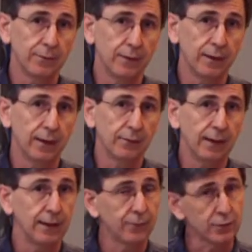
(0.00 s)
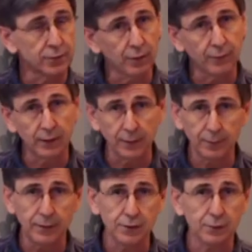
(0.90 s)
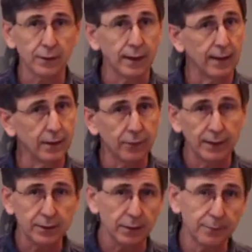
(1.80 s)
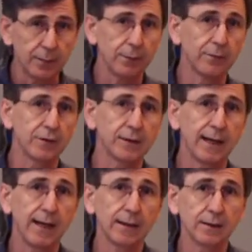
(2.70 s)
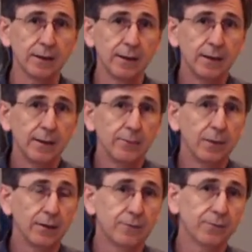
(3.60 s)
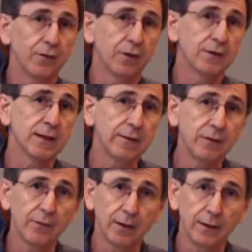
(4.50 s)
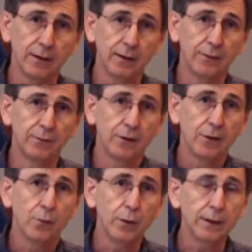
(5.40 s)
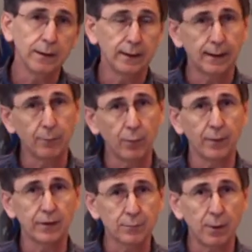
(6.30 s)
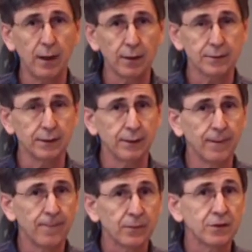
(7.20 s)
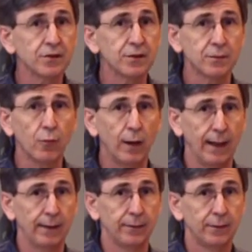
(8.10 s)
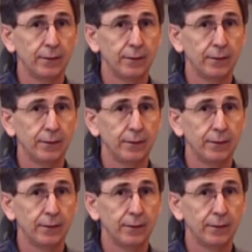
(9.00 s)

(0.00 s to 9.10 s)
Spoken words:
for this. And if you're serving in the ministry, I know that's going to be a bit of a challenge, but for the safety of our kids, we need to implement this policy system-wide.